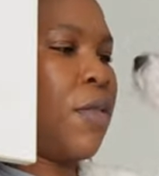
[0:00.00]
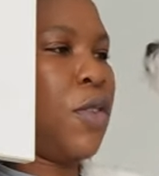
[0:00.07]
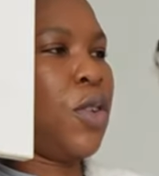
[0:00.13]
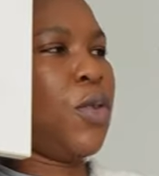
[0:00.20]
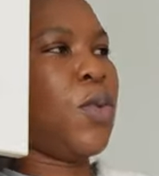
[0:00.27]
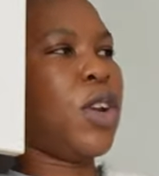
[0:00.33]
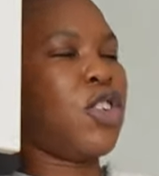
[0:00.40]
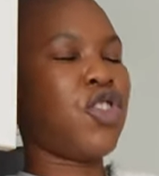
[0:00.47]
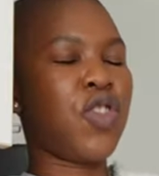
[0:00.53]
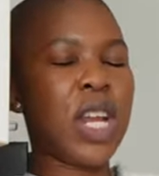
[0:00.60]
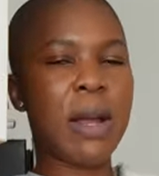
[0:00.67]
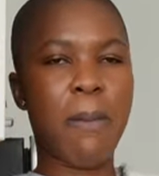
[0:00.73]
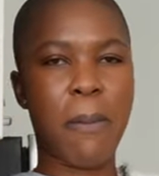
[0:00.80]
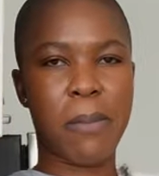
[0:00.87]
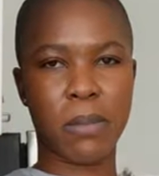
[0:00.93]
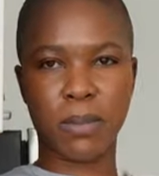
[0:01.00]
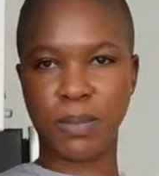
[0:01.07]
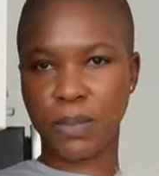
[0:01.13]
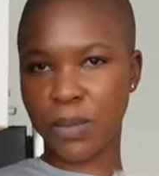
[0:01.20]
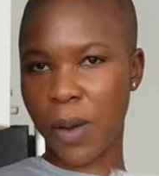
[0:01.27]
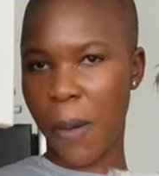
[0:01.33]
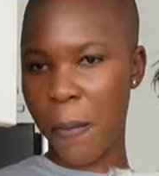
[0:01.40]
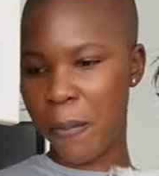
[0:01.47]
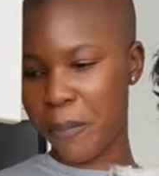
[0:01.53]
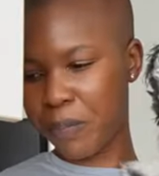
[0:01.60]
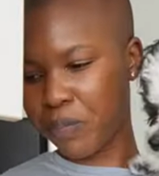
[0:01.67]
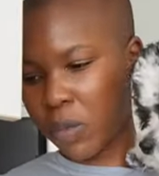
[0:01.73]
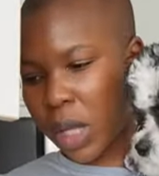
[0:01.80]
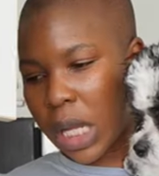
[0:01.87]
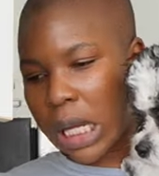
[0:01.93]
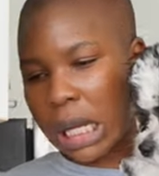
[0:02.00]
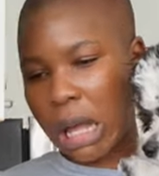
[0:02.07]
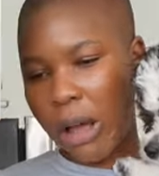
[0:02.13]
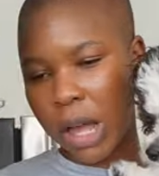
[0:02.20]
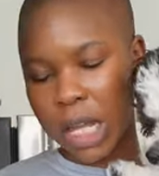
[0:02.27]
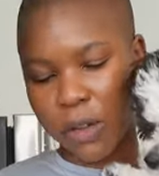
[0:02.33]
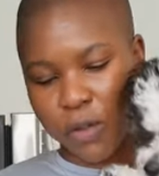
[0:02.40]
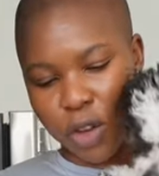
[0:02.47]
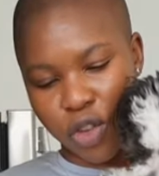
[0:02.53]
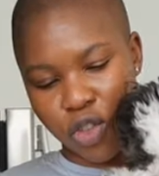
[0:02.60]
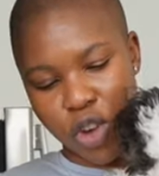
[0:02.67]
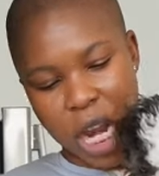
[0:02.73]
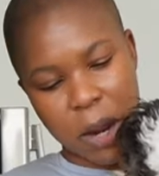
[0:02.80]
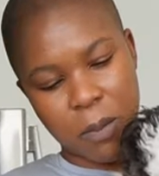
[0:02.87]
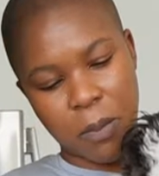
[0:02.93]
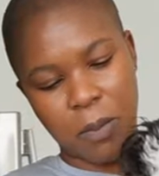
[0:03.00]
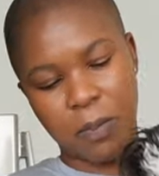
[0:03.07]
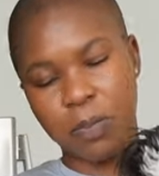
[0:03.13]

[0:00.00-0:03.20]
You want a treat? Give you a treat.